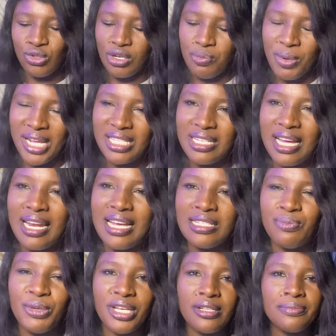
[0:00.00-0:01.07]
the practical
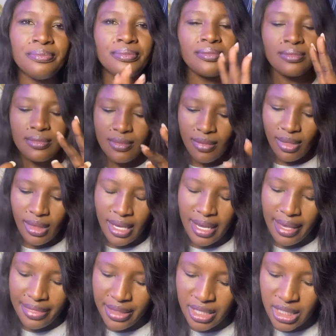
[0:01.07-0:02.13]
aspect.
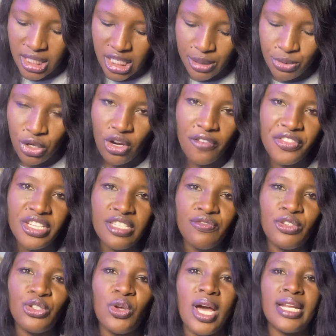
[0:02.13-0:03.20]
In the description of this
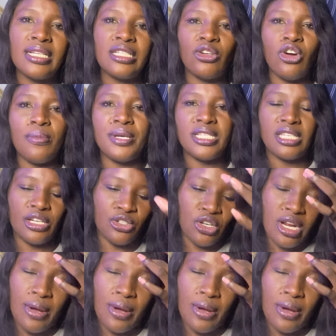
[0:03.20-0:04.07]
video and in the comment section,